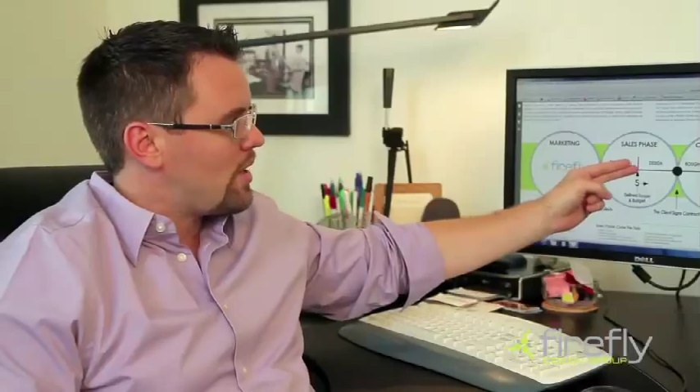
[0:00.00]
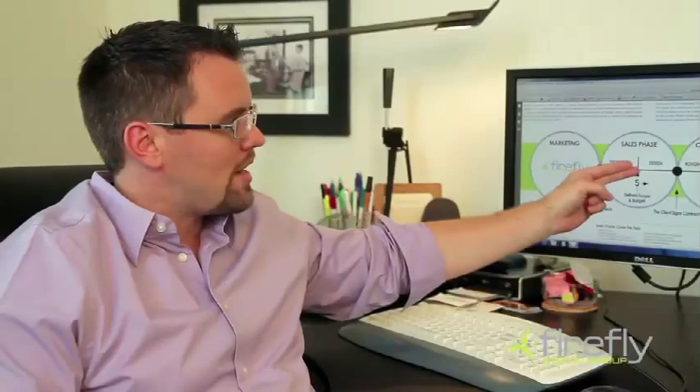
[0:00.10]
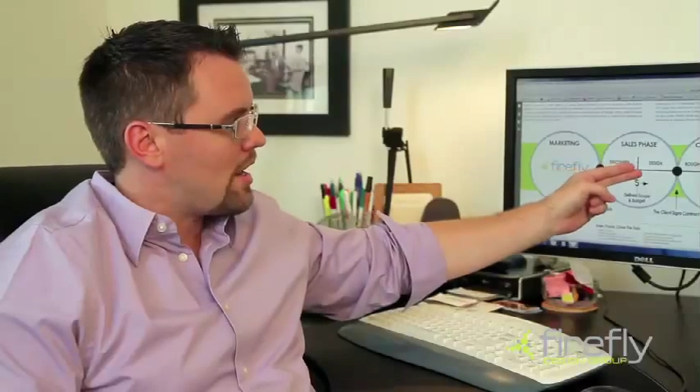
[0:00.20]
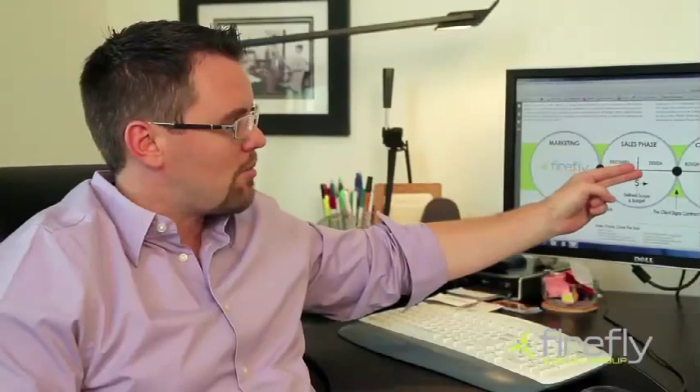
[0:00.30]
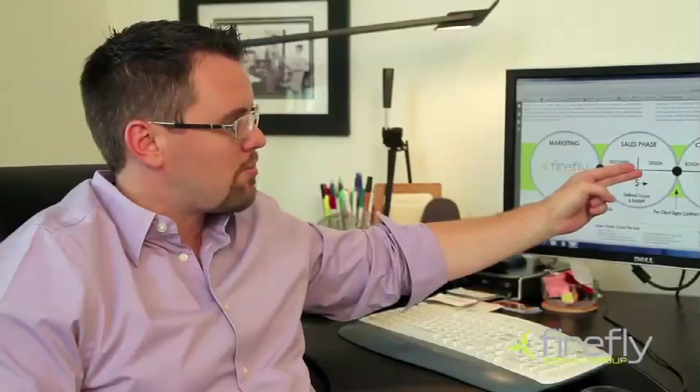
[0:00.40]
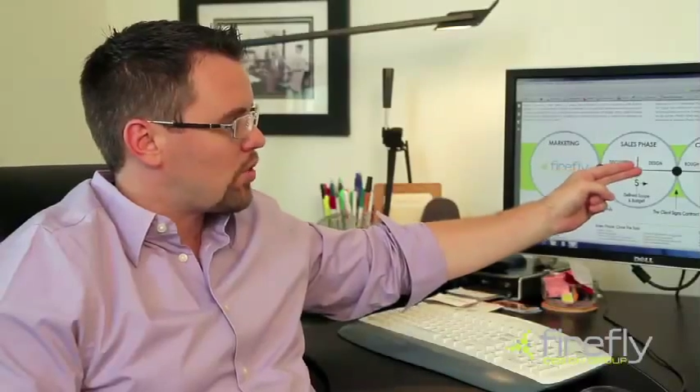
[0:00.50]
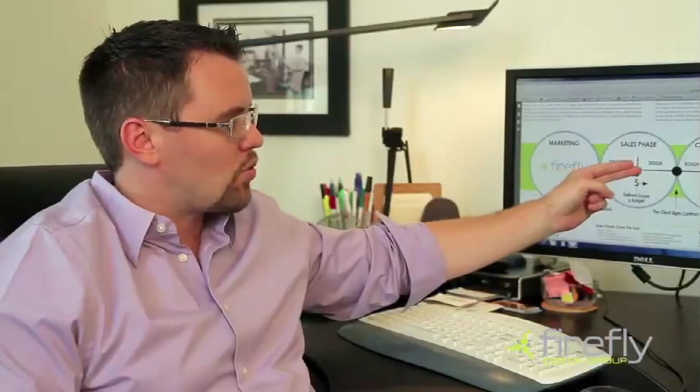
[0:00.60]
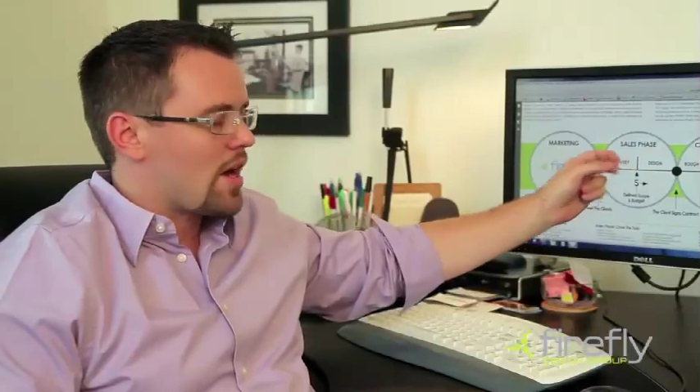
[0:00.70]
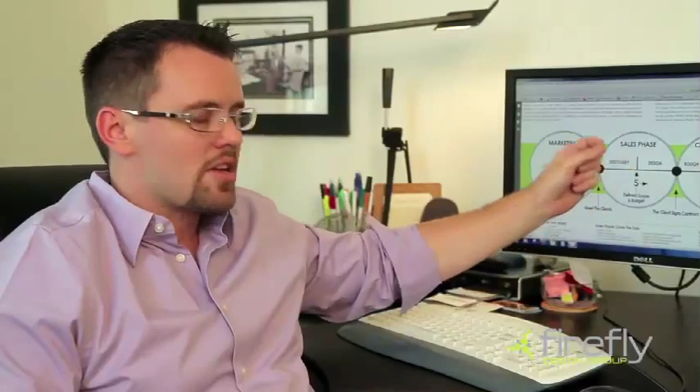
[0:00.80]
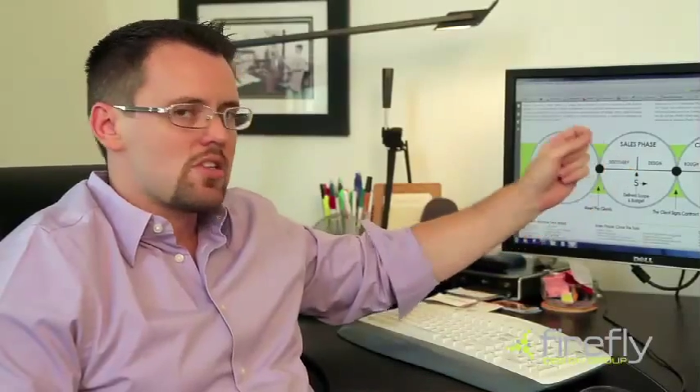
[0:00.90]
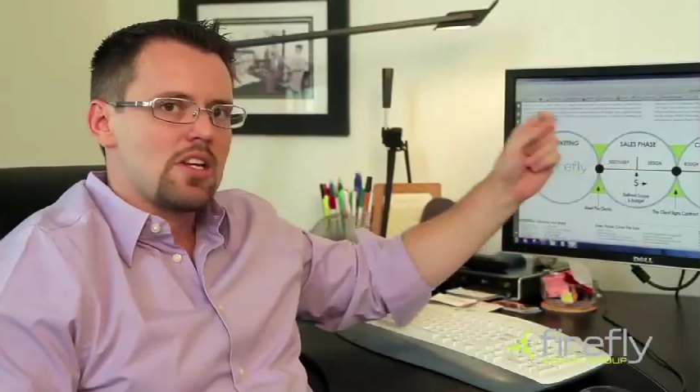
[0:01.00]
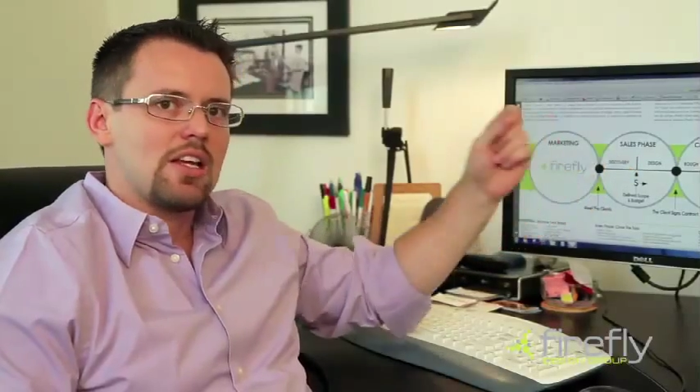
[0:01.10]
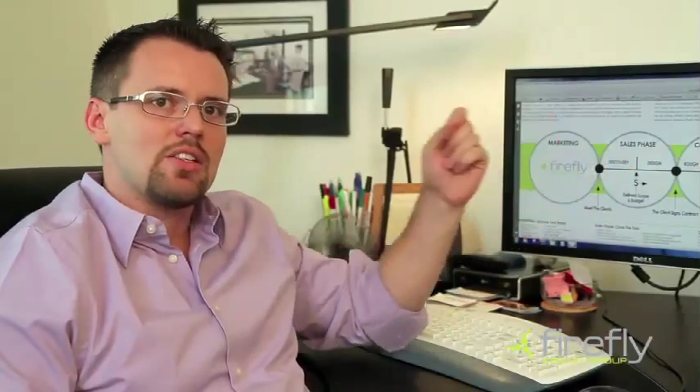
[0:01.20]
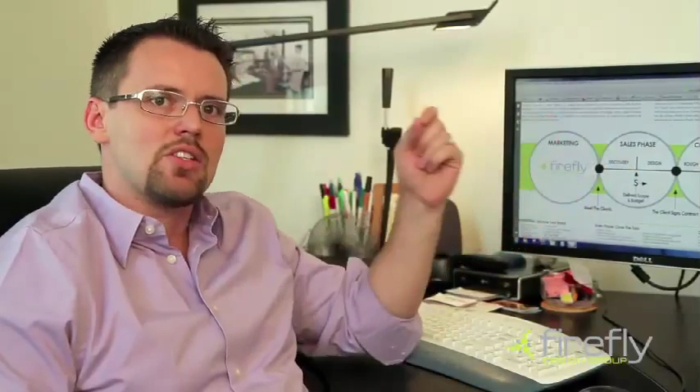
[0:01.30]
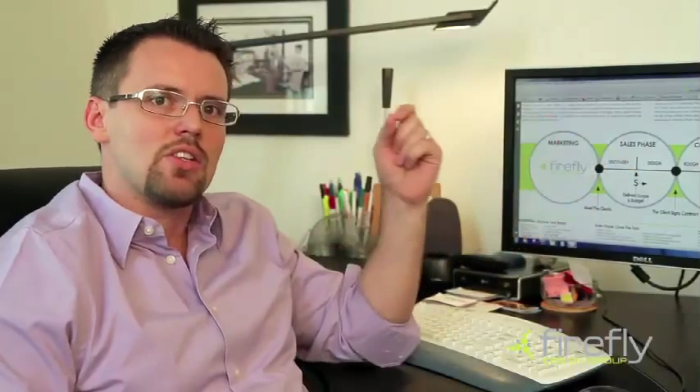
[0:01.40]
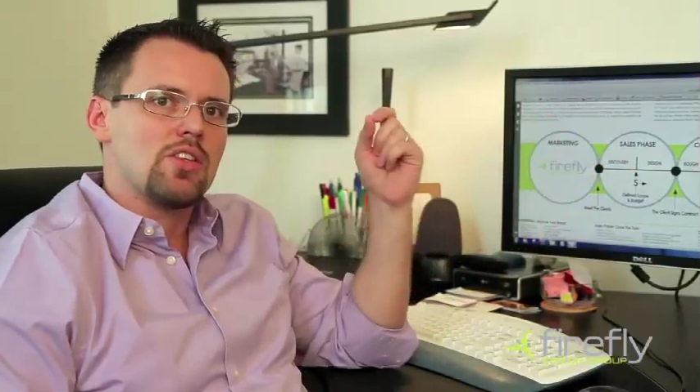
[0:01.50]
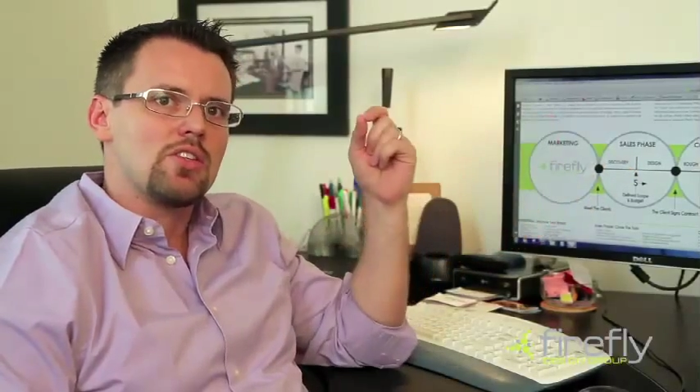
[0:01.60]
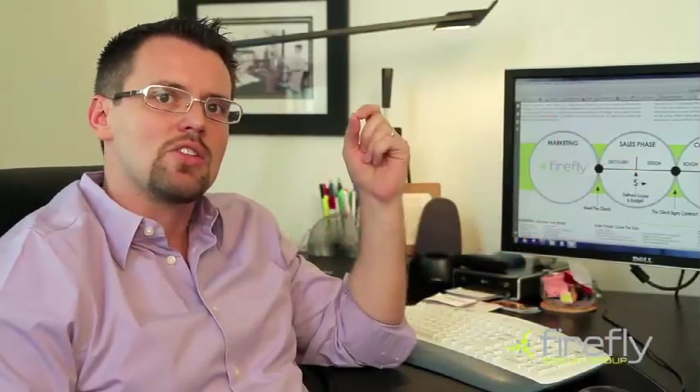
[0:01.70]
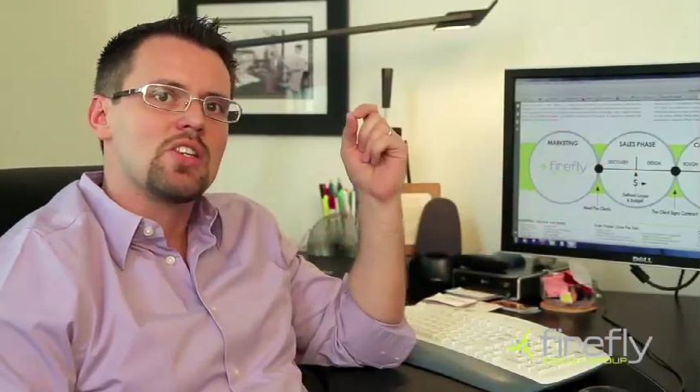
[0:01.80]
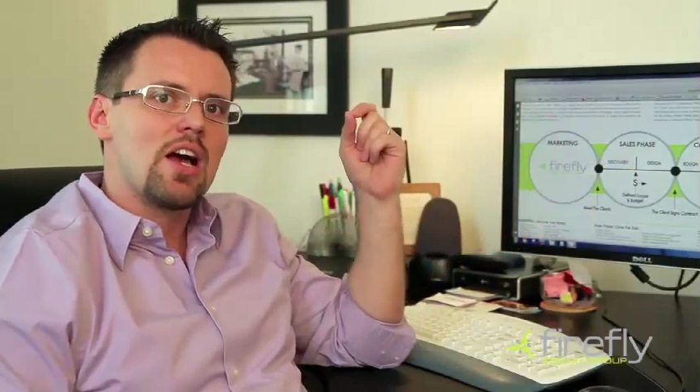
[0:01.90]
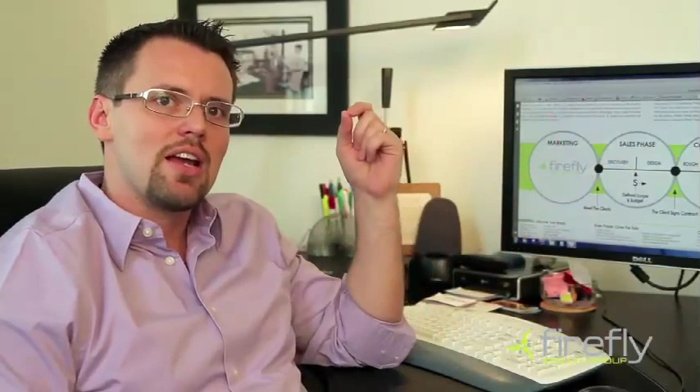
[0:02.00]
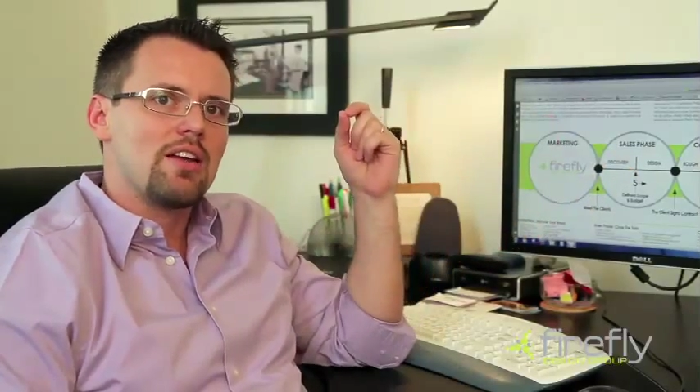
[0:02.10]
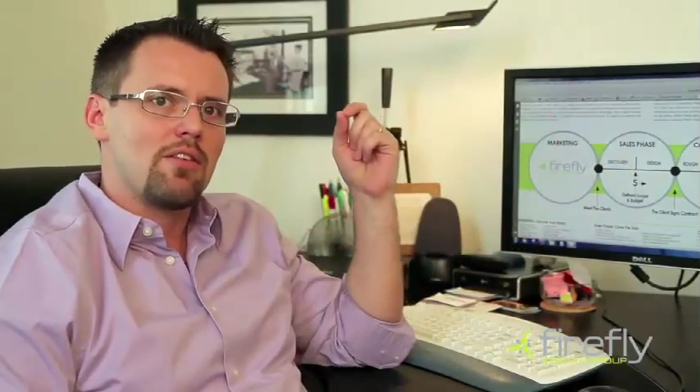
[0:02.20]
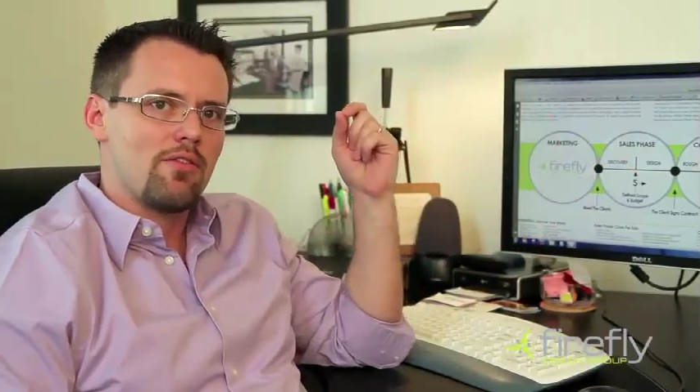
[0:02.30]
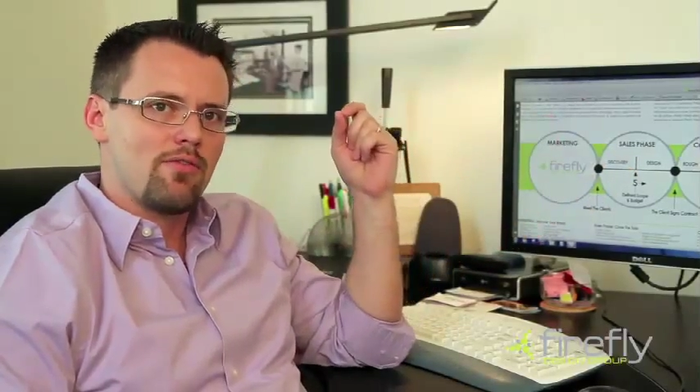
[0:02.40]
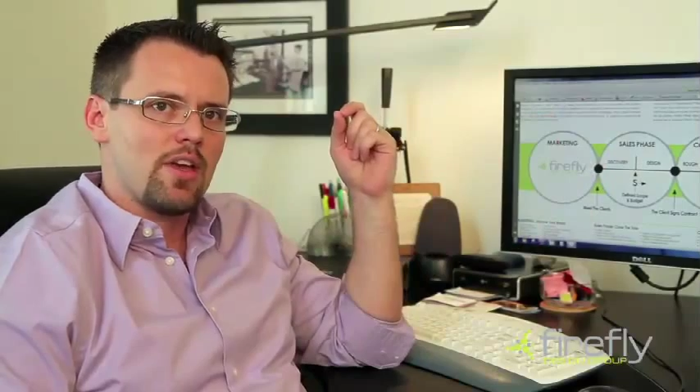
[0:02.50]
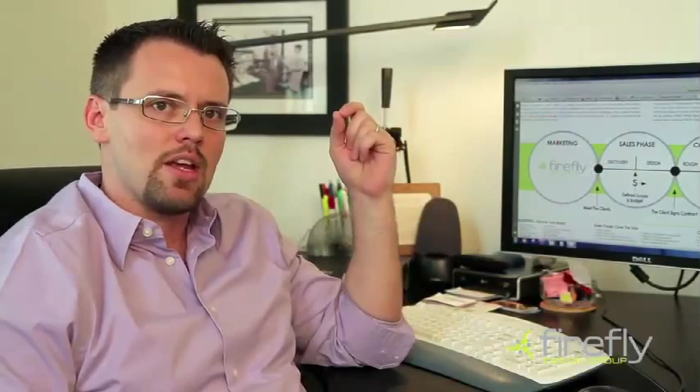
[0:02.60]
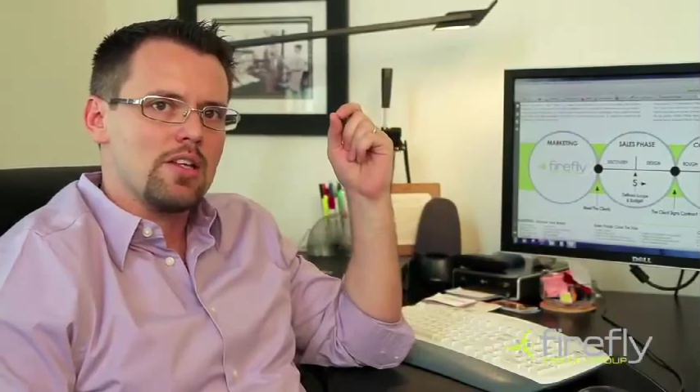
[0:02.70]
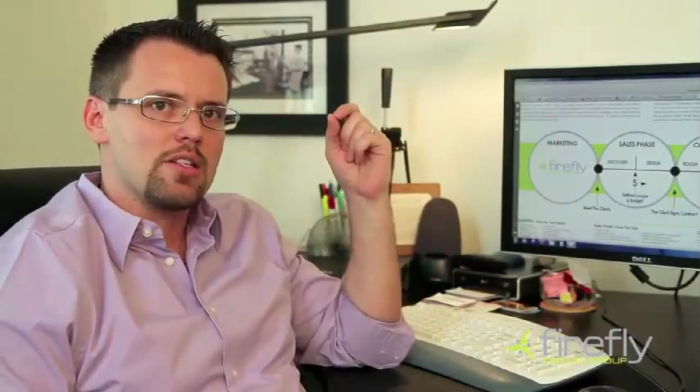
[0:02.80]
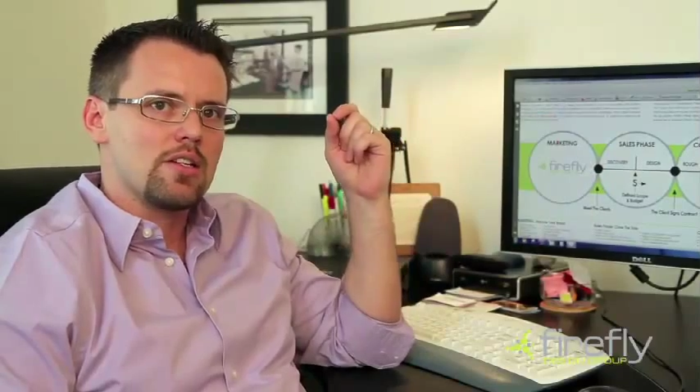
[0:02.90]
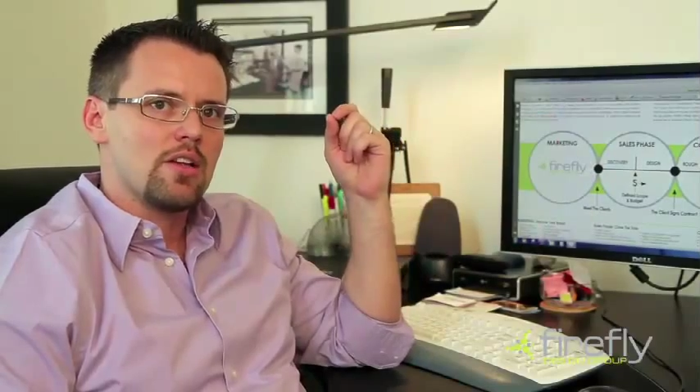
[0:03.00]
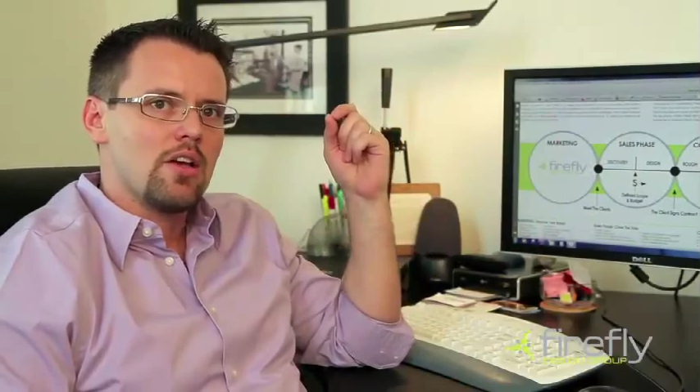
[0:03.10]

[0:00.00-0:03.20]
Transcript: we now progress into the design phase,